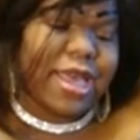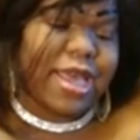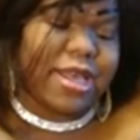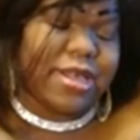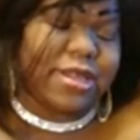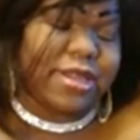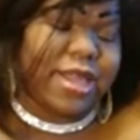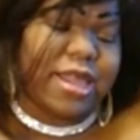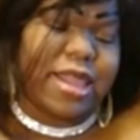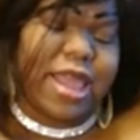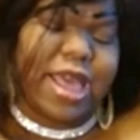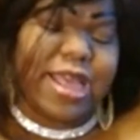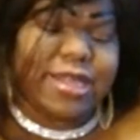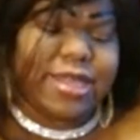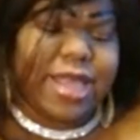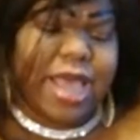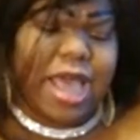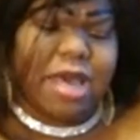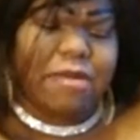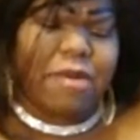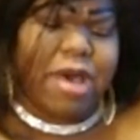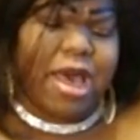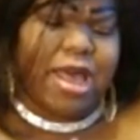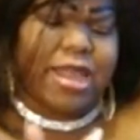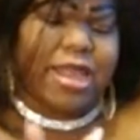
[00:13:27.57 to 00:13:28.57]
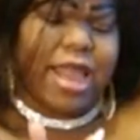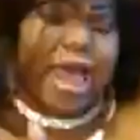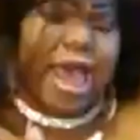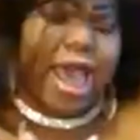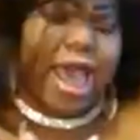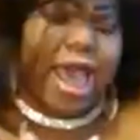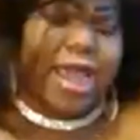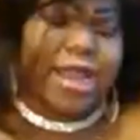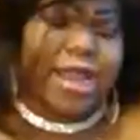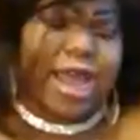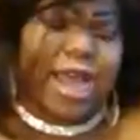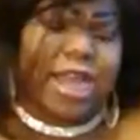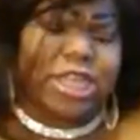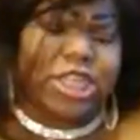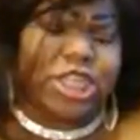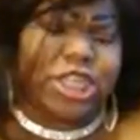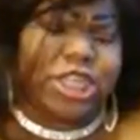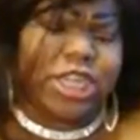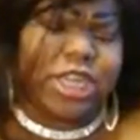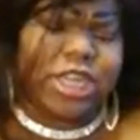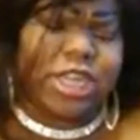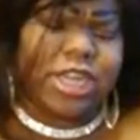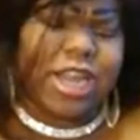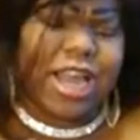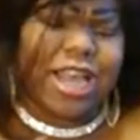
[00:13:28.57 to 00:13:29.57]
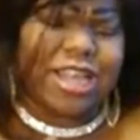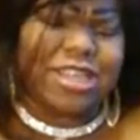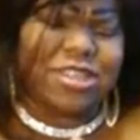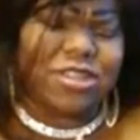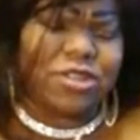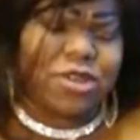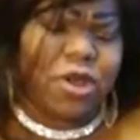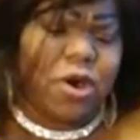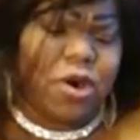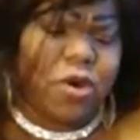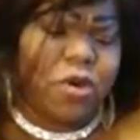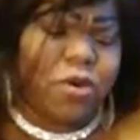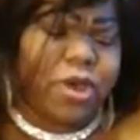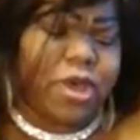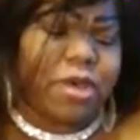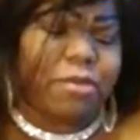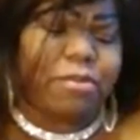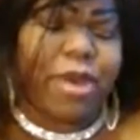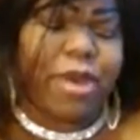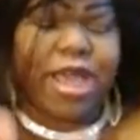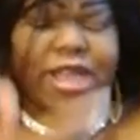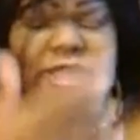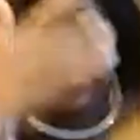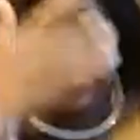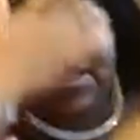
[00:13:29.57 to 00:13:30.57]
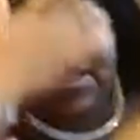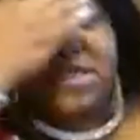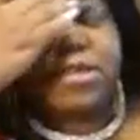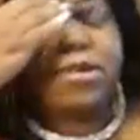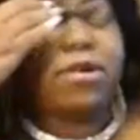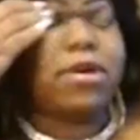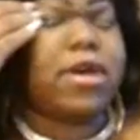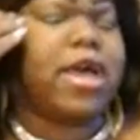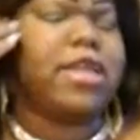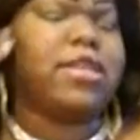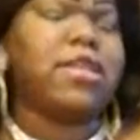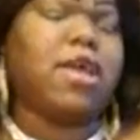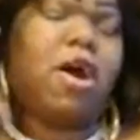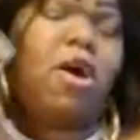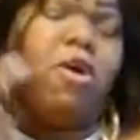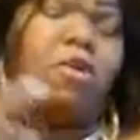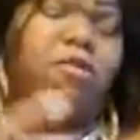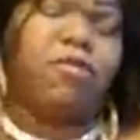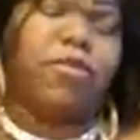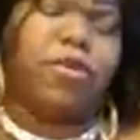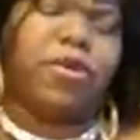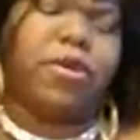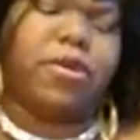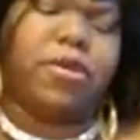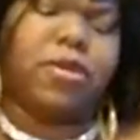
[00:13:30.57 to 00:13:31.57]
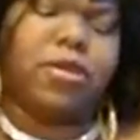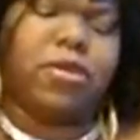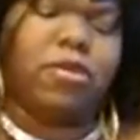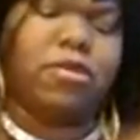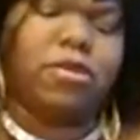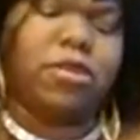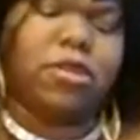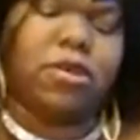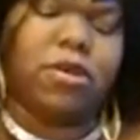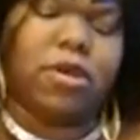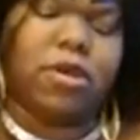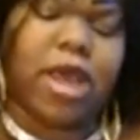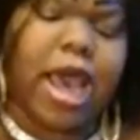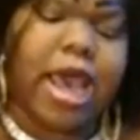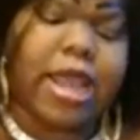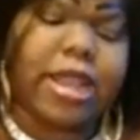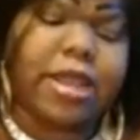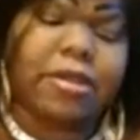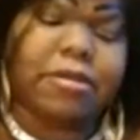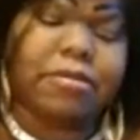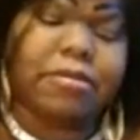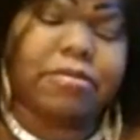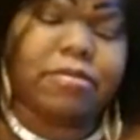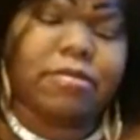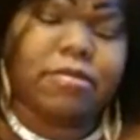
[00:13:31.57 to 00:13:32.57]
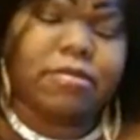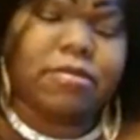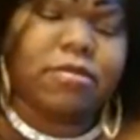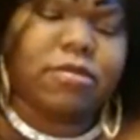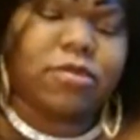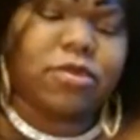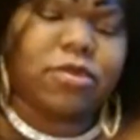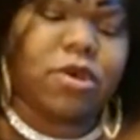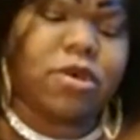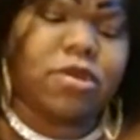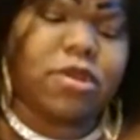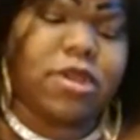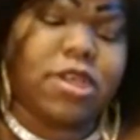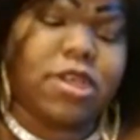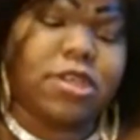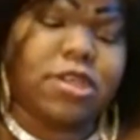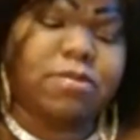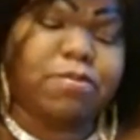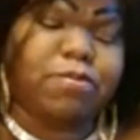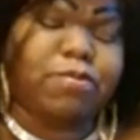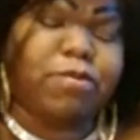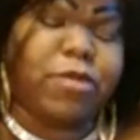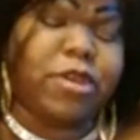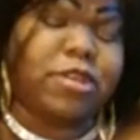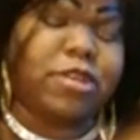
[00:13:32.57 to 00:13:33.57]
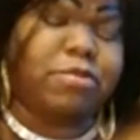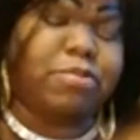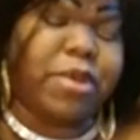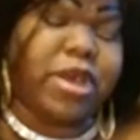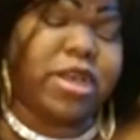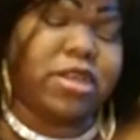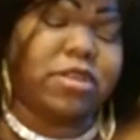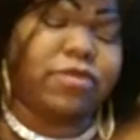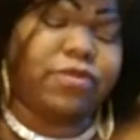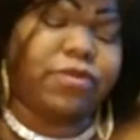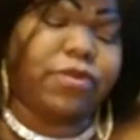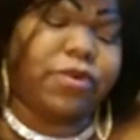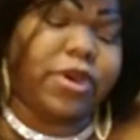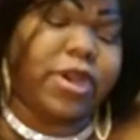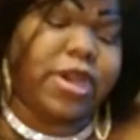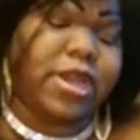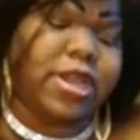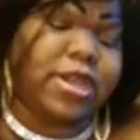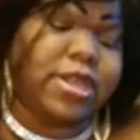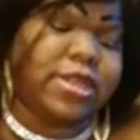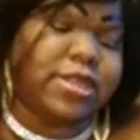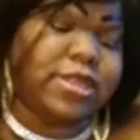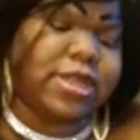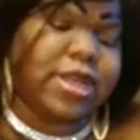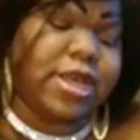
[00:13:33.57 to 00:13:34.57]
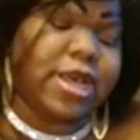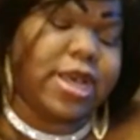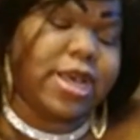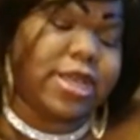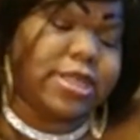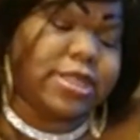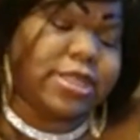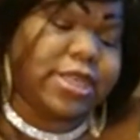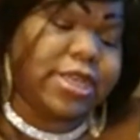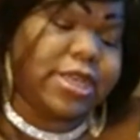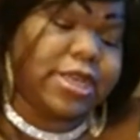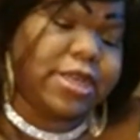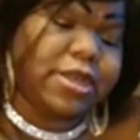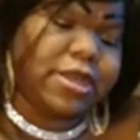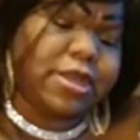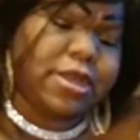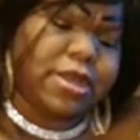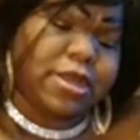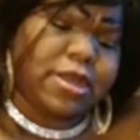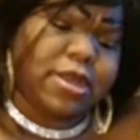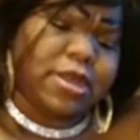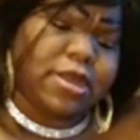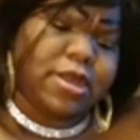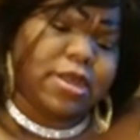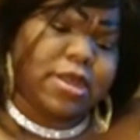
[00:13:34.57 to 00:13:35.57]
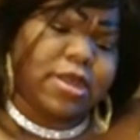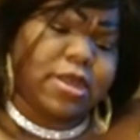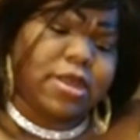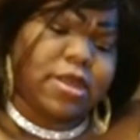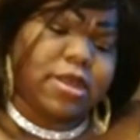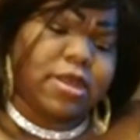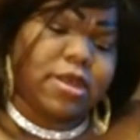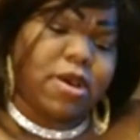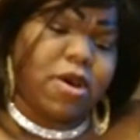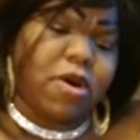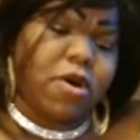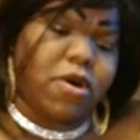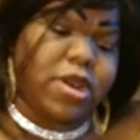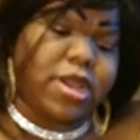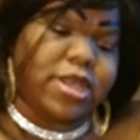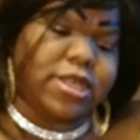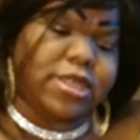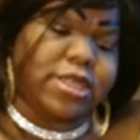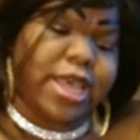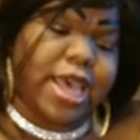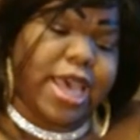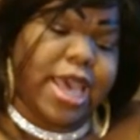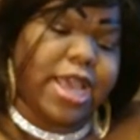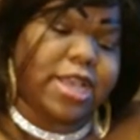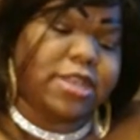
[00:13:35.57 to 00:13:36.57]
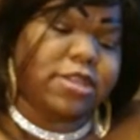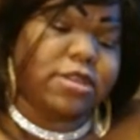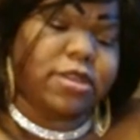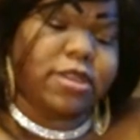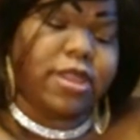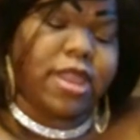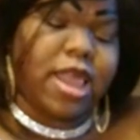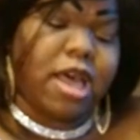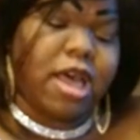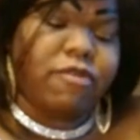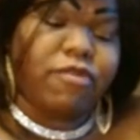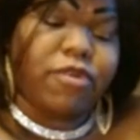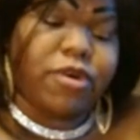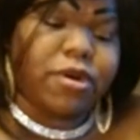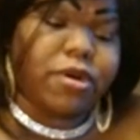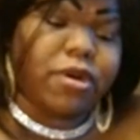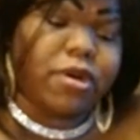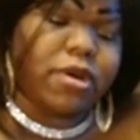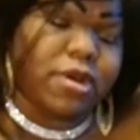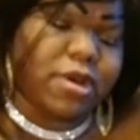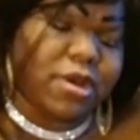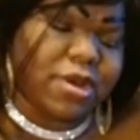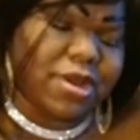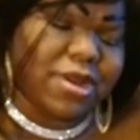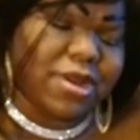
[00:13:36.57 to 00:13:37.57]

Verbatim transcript: And they're like, damn, I lied, I cheated, I stole, and Pisces still got the offer. You still got it. So this best friend, this cousin, or this ex-lover,